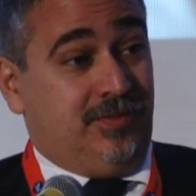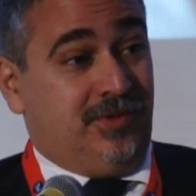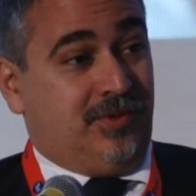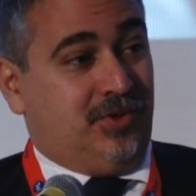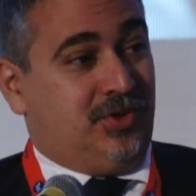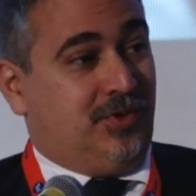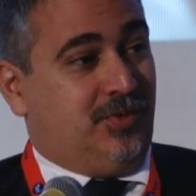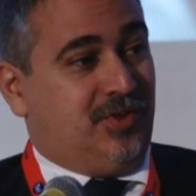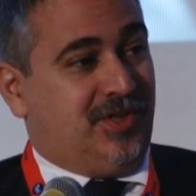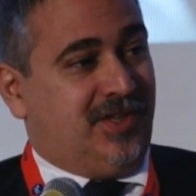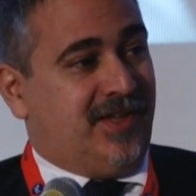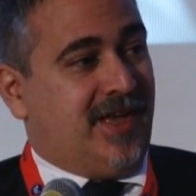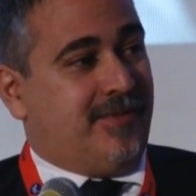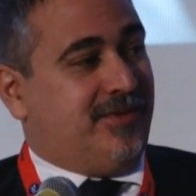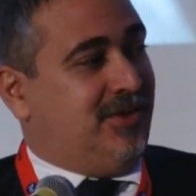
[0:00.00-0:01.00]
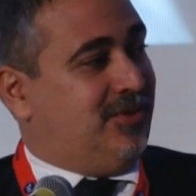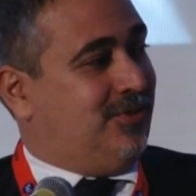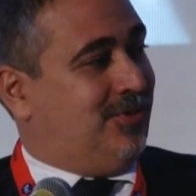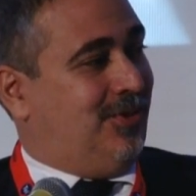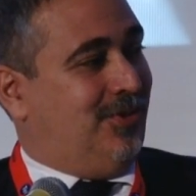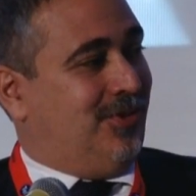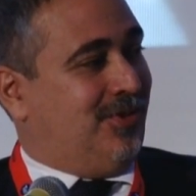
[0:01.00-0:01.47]
Because she was adapting to
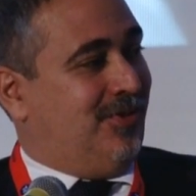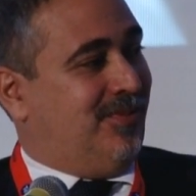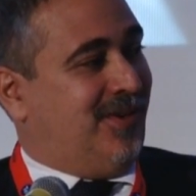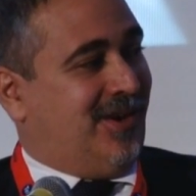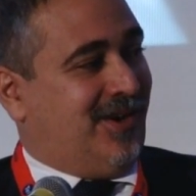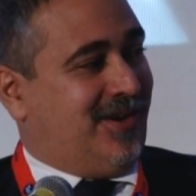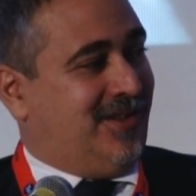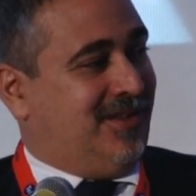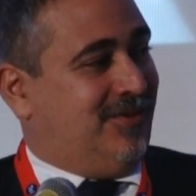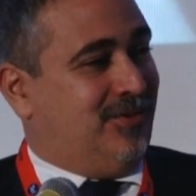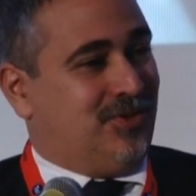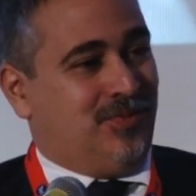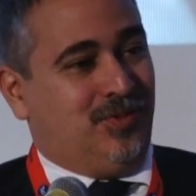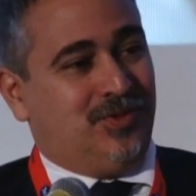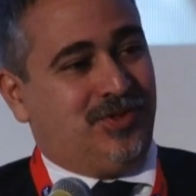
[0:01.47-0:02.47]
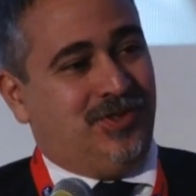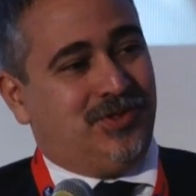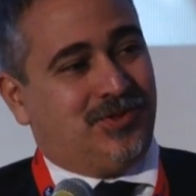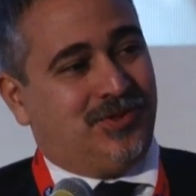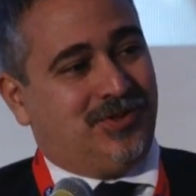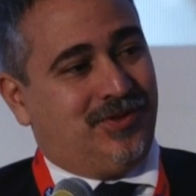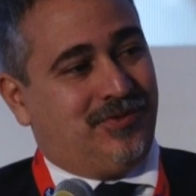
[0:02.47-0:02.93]
the local market that was most
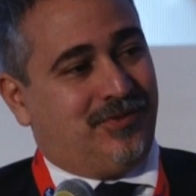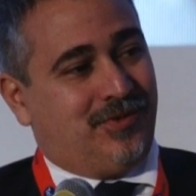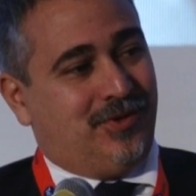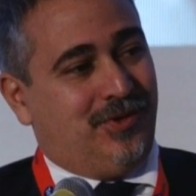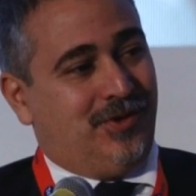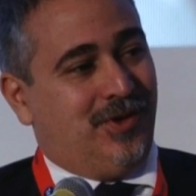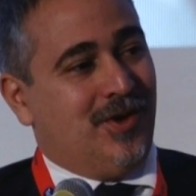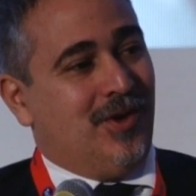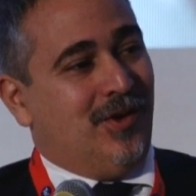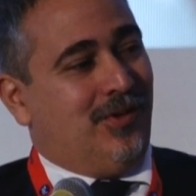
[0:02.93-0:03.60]
interesting for her.